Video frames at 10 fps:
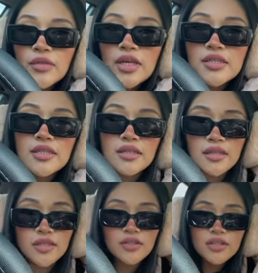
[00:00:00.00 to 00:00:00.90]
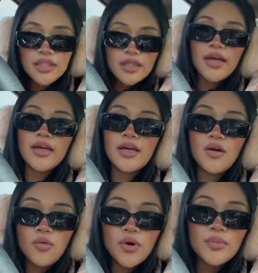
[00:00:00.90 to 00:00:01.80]
is literally like
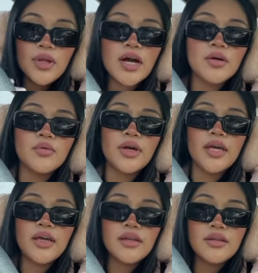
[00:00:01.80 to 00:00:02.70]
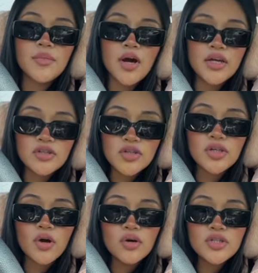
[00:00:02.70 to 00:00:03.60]
one block away, the mall I usually
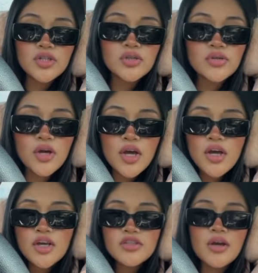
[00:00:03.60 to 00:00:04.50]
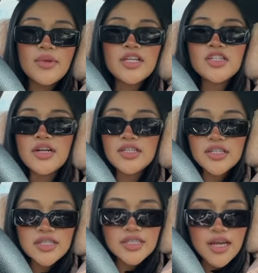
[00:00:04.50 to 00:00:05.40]
go to. So I'm like, should I
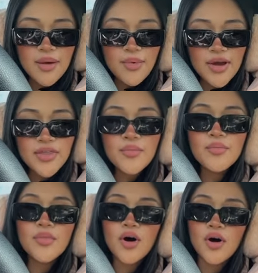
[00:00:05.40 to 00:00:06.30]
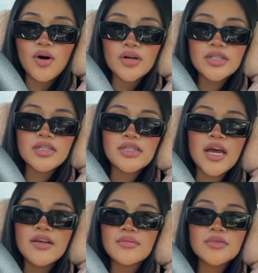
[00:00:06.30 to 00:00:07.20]
just stop by the mall since I
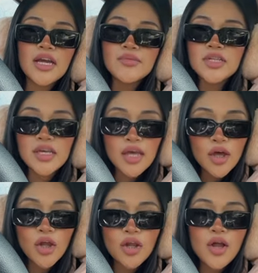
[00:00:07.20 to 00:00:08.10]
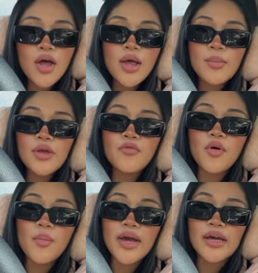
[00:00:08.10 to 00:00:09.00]
have some time to kill before
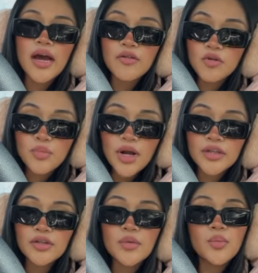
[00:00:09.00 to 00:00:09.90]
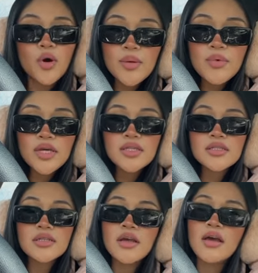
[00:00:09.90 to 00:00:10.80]
my chiropractor appointment?